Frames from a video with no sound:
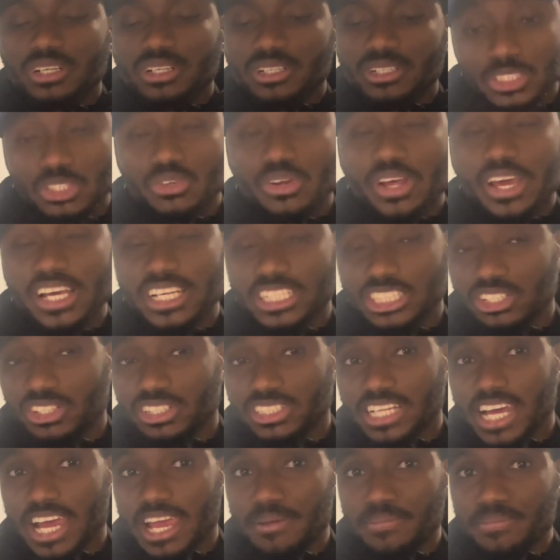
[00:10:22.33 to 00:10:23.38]
to the extra
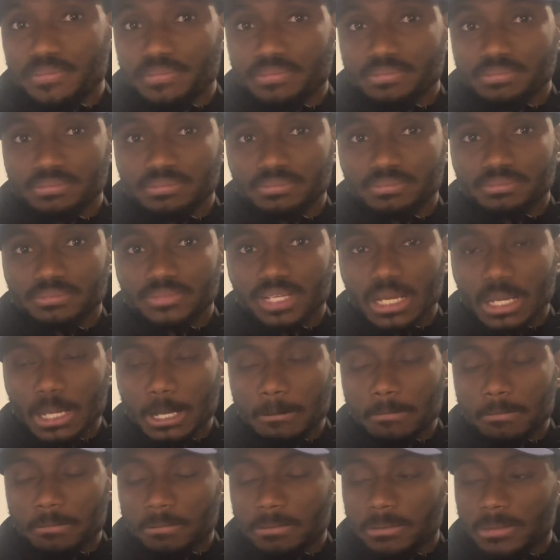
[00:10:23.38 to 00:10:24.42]
time, you know.
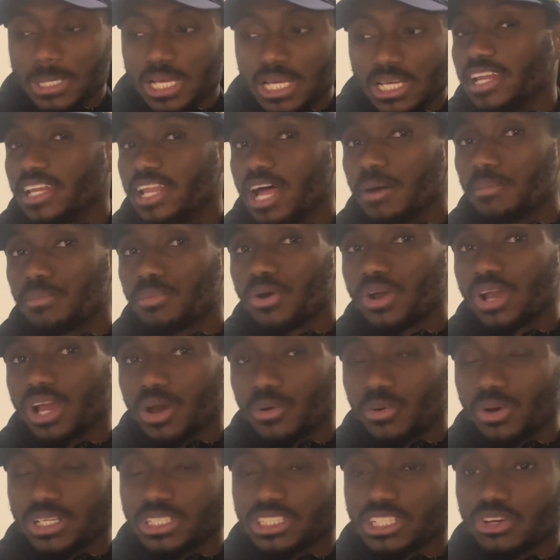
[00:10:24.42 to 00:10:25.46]
At that point, I
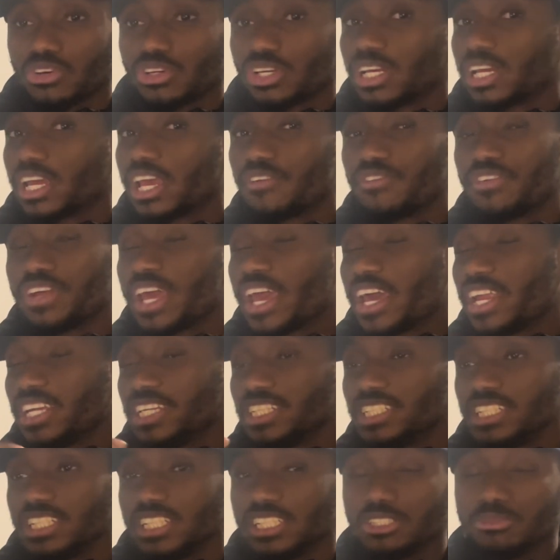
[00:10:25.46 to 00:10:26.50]
was say, okay,
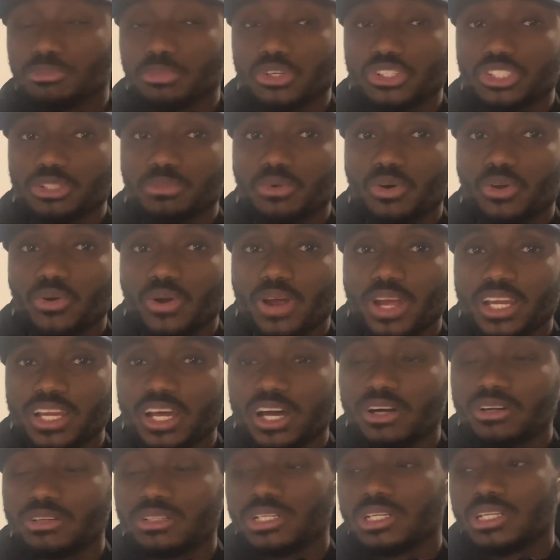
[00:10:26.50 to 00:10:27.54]
anything is possible right
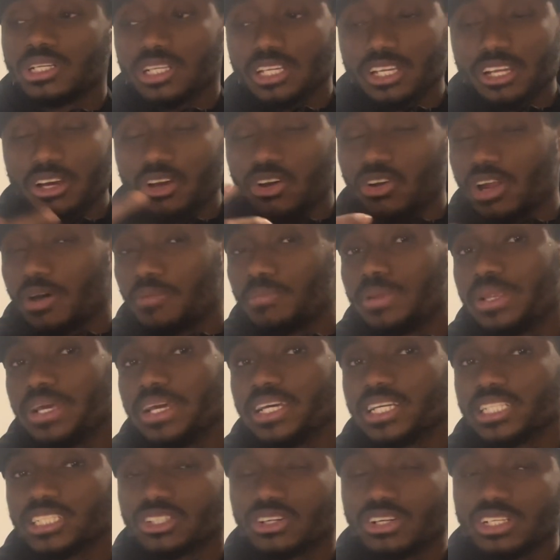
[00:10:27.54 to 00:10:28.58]
now. They're gonna play
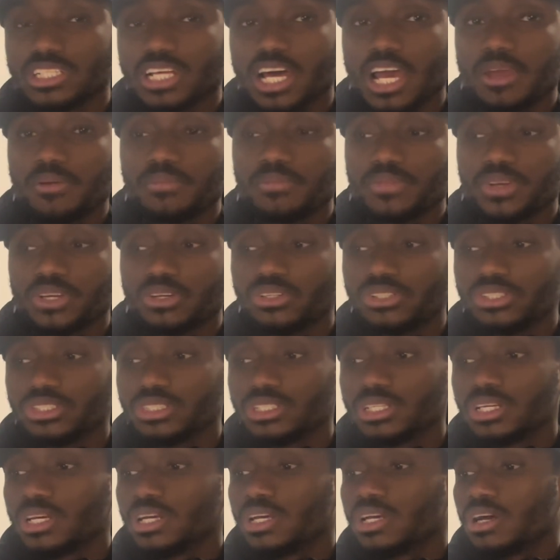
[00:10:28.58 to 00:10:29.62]
extra time because
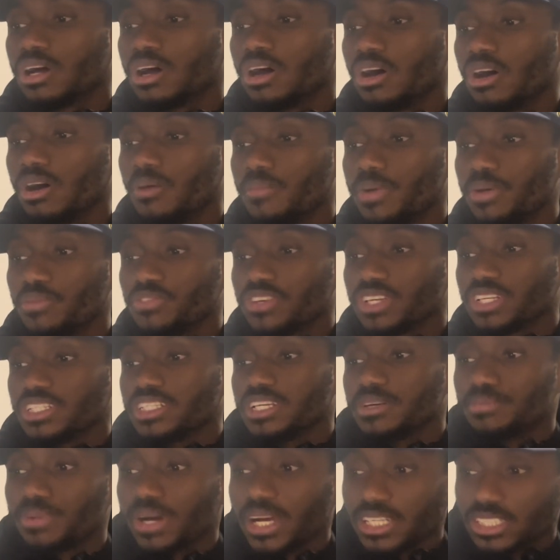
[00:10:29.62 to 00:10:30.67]
Memphis
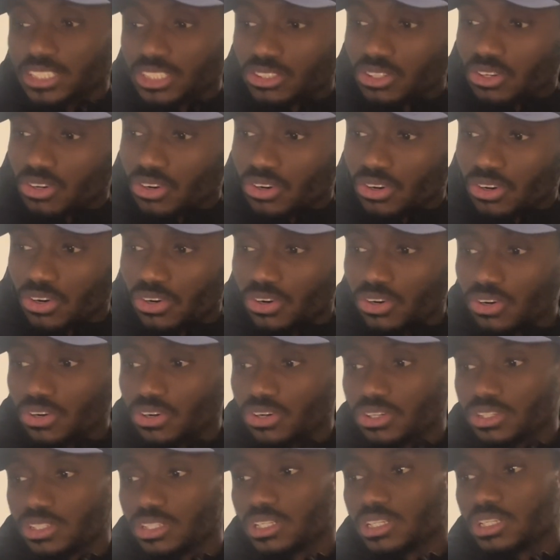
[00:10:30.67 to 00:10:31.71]
Depay
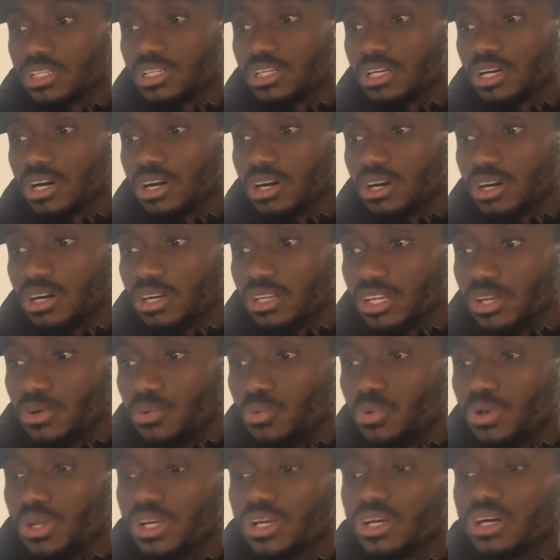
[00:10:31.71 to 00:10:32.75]
scored the
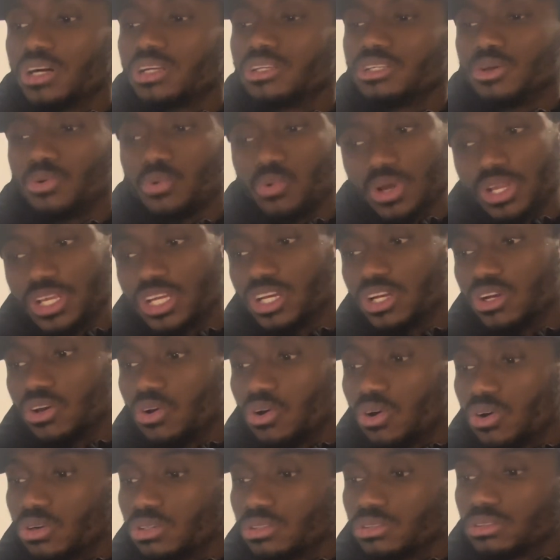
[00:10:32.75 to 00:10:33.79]
winning
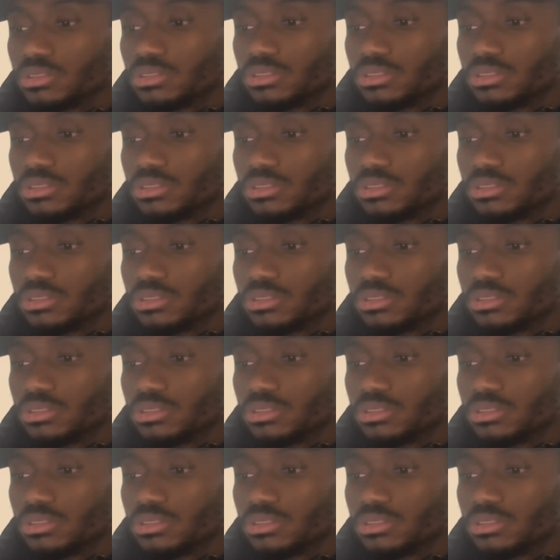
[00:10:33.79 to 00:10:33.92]
goal